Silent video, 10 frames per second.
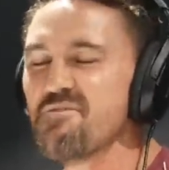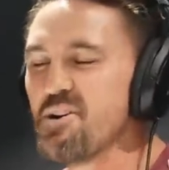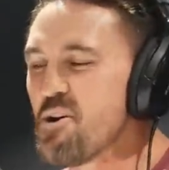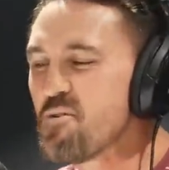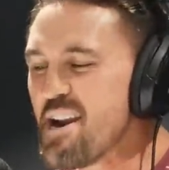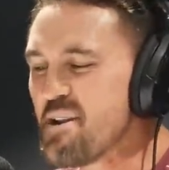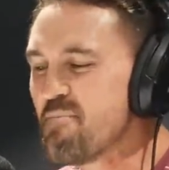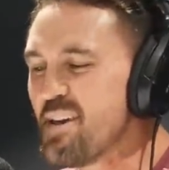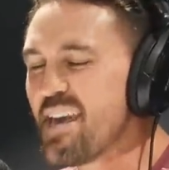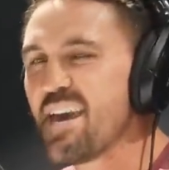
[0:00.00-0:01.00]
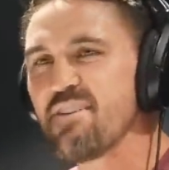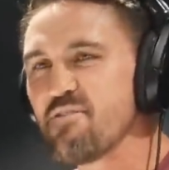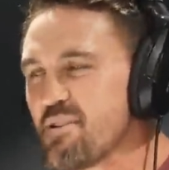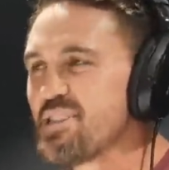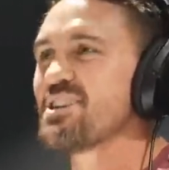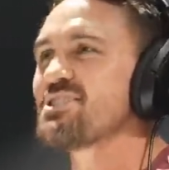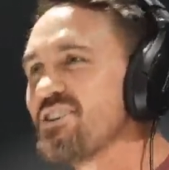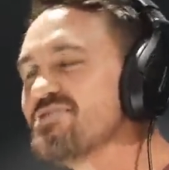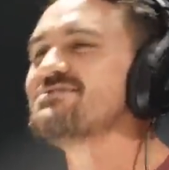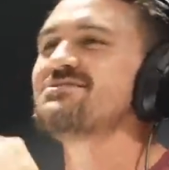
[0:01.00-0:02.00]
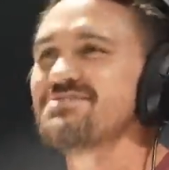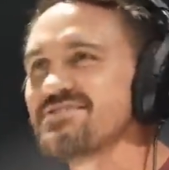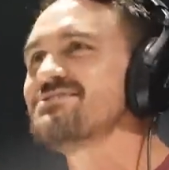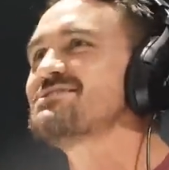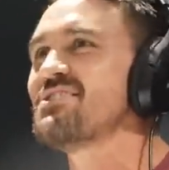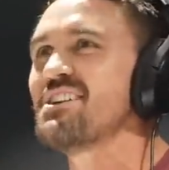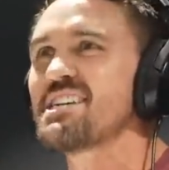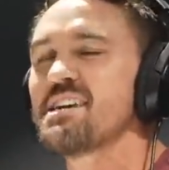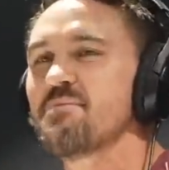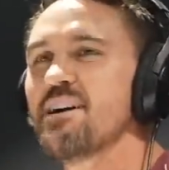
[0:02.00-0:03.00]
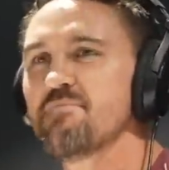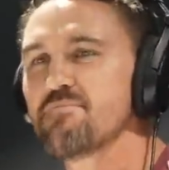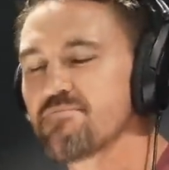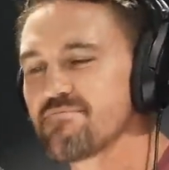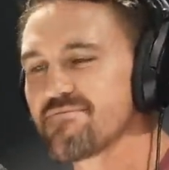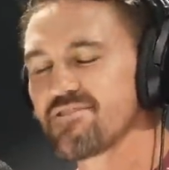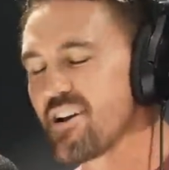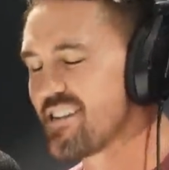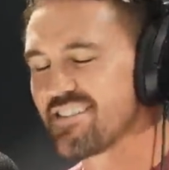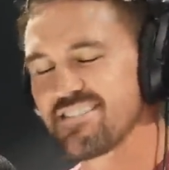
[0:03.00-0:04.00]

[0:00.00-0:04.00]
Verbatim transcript: we running a bit ahead of him, and he's like, oh, trying to keep up. And oh, it's just,